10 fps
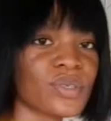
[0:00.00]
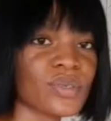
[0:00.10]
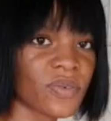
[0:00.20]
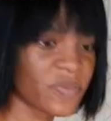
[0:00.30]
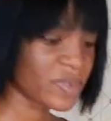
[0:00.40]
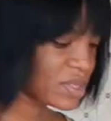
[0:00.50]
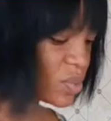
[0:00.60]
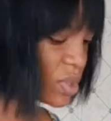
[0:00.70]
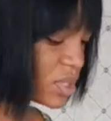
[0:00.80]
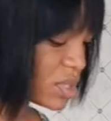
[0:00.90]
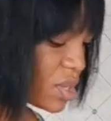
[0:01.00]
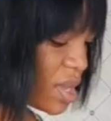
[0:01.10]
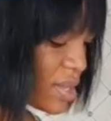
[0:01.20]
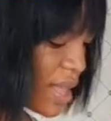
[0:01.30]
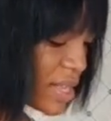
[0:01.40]
surface with.
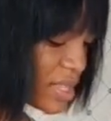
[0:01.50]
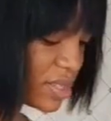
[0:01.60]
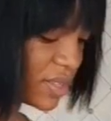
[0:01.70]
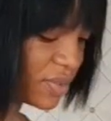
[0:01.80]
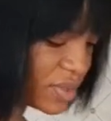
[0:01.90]
That's it. If you